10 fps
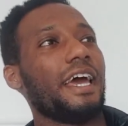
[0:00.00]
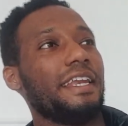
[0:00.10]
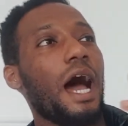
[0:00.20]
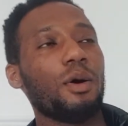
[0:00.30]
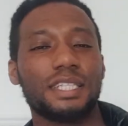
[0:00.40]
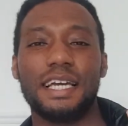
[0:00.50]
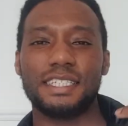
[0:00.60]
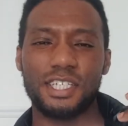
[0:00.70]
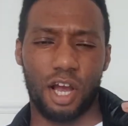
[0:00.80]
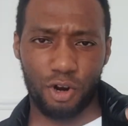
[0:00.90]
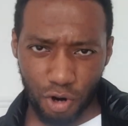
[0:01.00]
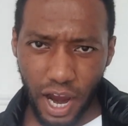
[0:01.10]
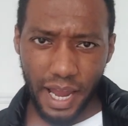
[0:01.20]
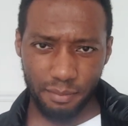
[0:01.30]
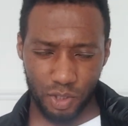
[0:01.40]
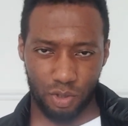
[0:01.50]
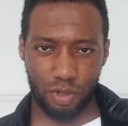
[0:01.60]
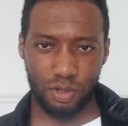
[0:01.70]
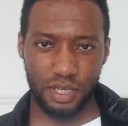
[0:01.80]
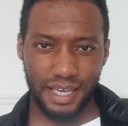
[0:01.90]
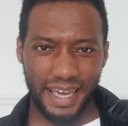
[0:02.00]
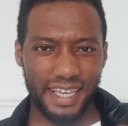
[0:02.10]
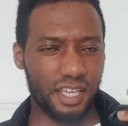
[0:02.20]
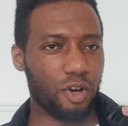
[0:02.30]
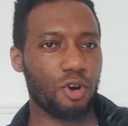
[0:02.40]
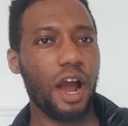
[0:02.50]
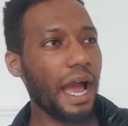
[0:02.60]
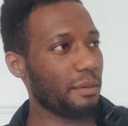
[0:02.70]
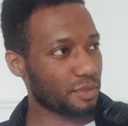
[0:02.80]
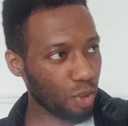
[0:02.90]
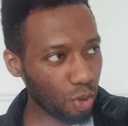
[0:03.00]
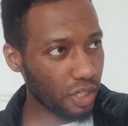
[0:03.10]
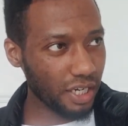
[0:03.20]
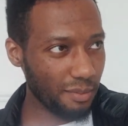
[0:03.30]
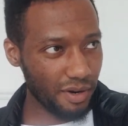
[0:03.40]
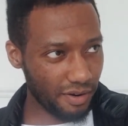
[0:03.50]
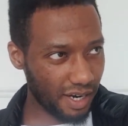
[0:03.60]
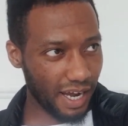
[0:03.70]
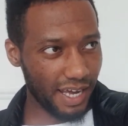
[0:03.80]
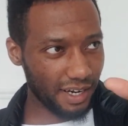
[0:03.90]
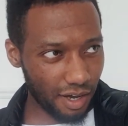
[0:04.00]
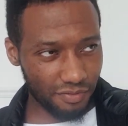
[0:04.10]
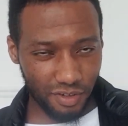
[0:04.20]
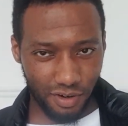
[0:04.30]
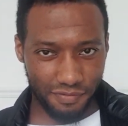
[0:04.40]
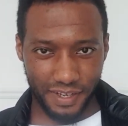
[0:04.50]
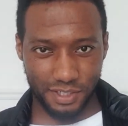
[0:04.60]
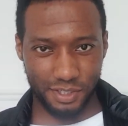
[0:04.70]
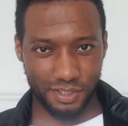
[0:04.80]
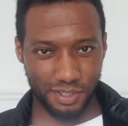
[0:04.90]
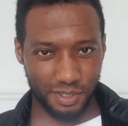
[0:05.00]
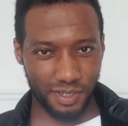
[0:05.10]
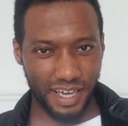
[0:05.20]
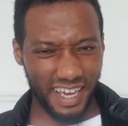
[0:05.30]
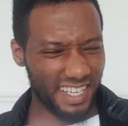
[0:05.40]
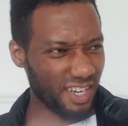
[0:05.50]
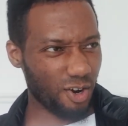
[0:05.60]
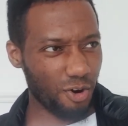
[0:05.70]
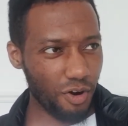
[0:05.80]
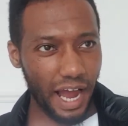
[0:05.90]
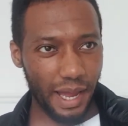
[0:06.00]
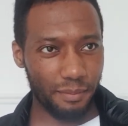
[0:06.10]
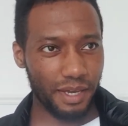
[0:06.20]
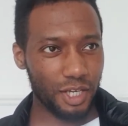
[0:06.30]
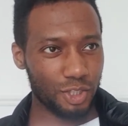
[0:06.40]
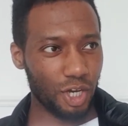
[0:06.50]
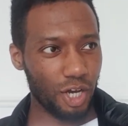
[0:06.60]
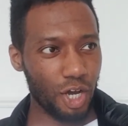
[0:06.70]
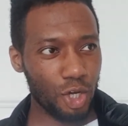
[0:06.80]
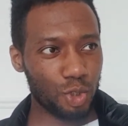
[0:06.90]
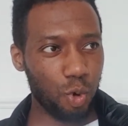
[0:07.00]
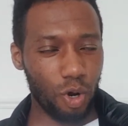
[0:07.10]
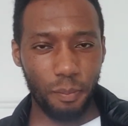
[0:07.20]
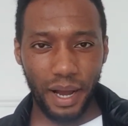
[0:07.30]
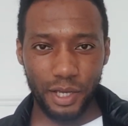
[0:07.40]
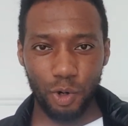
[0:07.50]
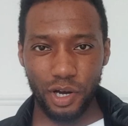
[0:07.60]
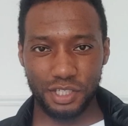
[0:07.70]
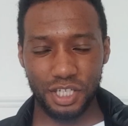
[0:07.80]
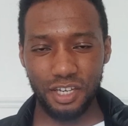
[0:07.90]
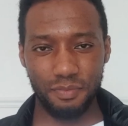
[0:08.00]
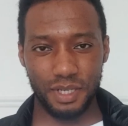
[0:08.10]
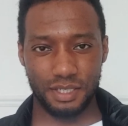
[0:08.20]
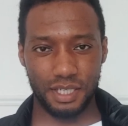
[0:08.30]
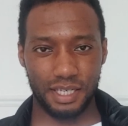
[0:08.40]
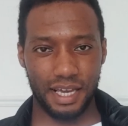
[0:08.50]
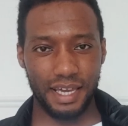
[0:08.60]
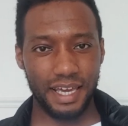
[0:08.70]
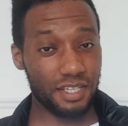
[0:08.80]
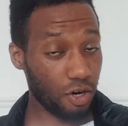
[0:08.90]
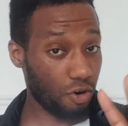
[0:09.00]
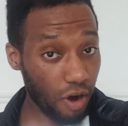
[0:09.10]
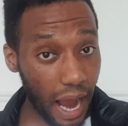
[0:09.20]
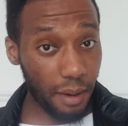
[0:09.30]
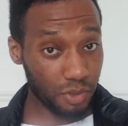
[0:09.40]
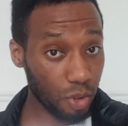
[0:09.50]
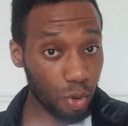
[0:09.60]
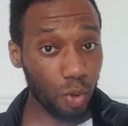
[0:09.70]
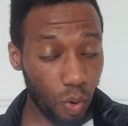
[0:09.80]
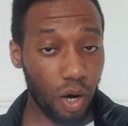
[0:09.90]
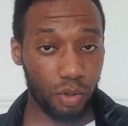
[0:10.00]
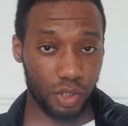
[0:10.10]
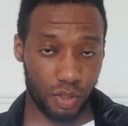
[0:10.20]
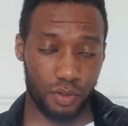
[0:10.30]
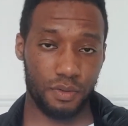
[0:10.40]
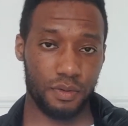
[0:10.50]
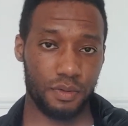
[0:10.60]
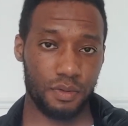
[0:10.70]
Nowadays, it's a crime, you know. It's a crime to look in the mirror and love the reflection, you know. It's a crime to talk about your achievements and that. It's a crime to do well, you know.